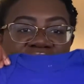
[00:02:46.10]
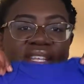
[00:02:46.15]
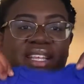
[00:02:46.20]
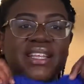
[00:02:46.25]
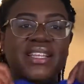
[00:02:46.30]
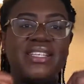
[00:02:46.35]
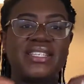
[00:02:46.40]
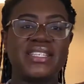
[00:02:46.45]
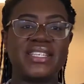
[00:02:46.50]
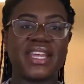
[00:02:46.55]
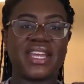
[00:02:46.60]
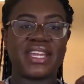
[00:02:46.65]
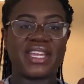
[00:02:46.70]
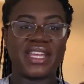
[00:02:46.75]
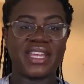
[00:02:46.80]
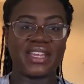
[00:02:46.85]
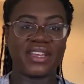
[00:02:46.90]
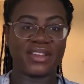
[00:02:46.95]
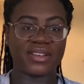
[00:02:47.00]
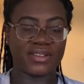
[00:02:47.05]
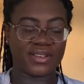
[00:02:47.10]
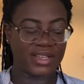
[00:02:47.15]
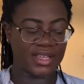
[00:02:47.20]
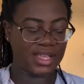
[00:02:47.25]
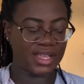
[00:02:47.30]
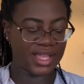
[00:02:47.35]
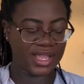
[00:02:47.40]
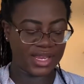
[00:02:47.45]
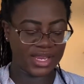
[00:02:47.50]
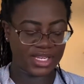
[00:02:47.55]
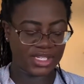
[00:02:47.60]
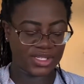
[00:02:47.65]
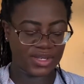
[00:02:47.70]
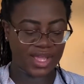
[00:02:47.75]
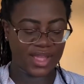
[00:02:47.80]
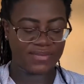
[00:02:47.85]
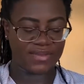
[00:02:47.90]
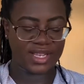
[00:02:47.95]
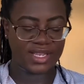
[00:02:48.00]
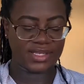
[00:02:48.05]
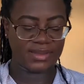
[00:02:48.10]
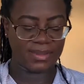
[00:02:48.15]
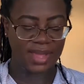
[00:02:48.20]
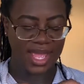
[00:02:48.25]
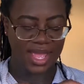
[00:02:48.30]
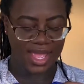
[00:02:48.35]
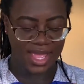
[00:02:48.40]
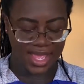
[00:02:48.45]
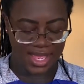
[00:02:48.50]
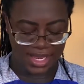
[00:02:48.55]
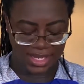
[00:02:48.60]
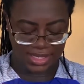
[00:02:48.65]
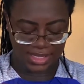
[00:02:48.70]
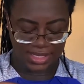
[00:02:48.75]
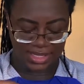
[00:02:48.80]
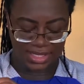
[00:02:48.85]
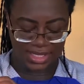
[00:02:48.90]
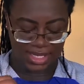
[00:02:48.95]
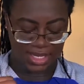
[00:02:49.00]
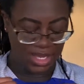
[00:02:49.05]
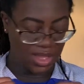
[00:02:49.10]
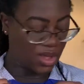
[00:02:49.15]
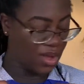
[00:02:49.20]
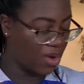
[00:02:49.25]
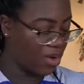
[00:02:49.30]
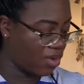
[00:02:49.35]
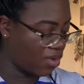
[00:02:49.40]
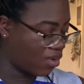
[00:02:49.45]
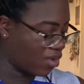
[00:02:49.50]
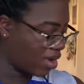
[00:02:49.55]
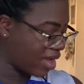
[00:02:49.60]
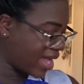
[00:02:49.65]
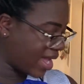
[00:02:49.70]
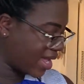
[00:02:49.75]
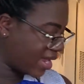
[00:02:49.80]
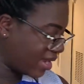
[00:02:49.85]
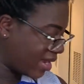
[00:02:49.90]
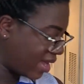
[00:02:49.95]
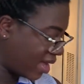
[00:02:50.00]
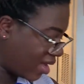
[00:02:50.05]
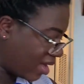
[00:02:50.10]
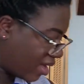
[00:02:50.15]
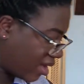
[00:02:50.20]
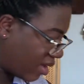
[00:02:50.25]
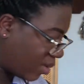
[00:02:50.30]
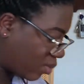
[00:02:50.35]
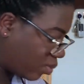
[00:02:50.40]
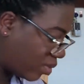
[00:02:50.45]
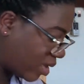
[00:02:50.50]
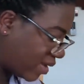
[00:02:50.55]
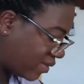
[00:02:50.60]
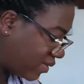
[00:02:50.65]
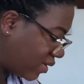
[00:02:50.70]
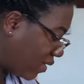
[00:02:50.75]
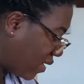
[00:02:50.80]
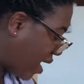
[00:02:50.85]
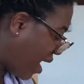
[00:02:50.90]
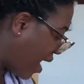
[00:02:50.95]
Isn't that cute? And then she'll have these mittens on I